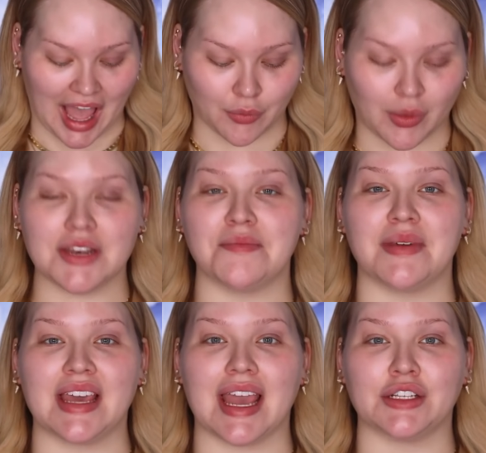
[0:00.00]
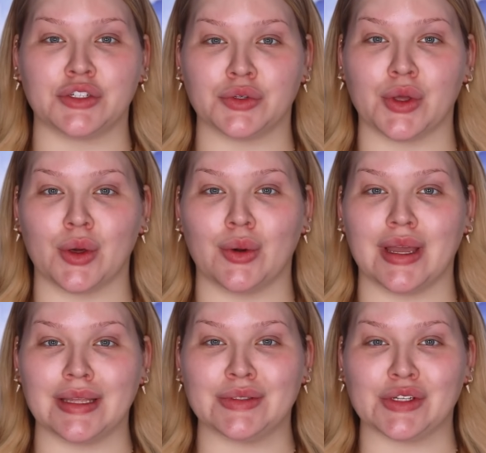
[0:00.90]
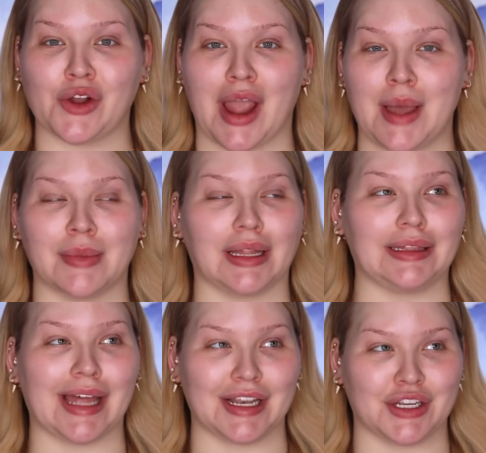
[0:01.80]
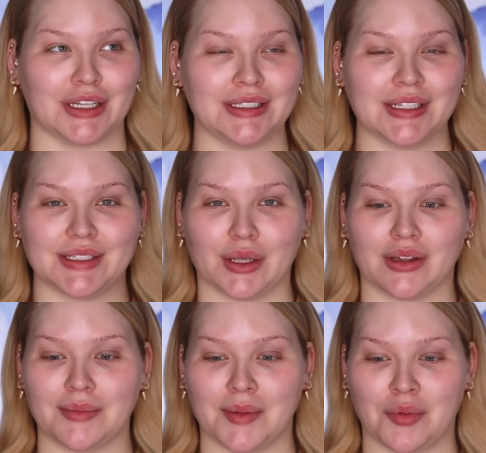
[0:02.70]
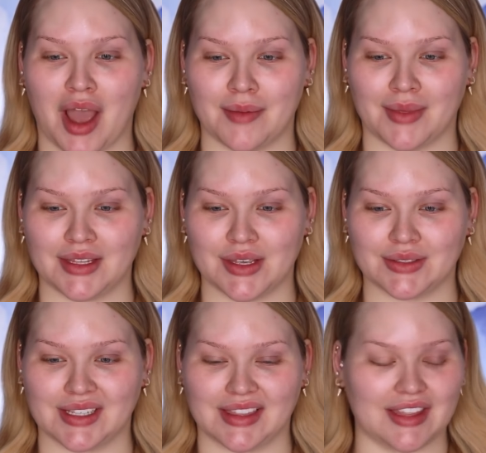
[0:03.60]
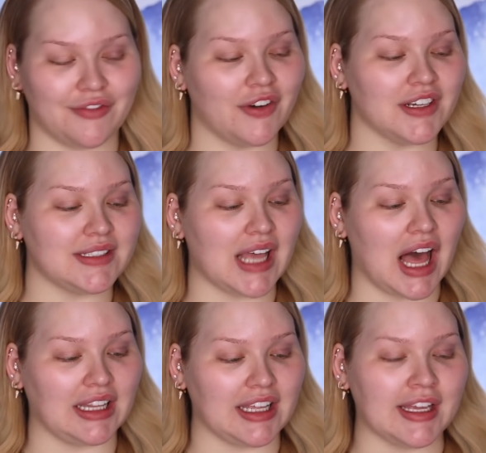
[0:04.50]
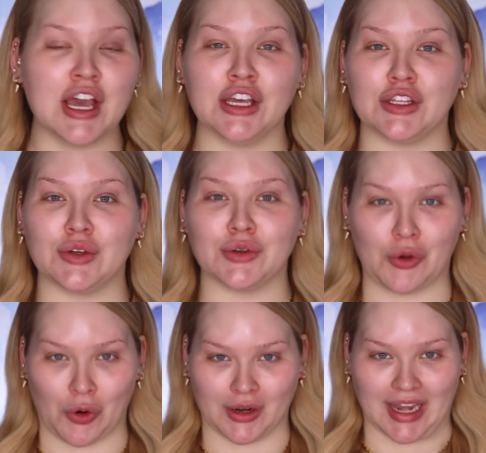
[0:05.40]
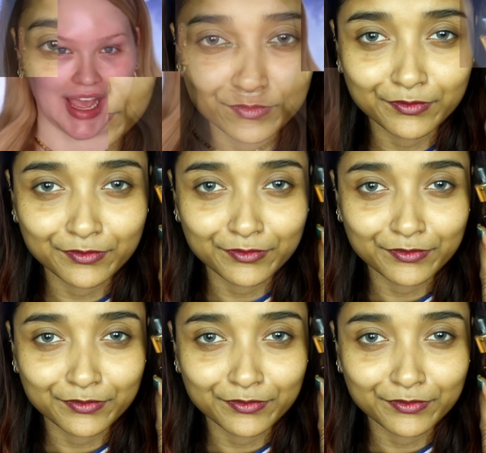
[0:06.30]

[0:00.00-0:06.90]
I want to be a true Instagram legend, so I'm going to be priming using the Farsali Unicorn Essence.